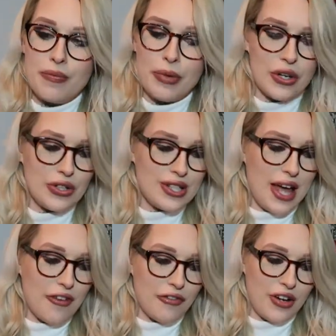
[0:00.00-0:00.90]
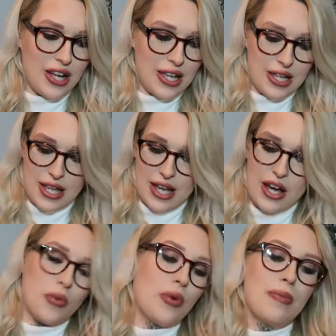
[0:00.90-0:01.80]
because every
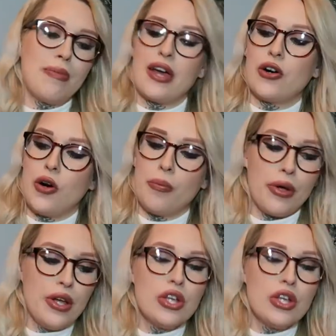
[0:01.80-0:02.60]
year we make up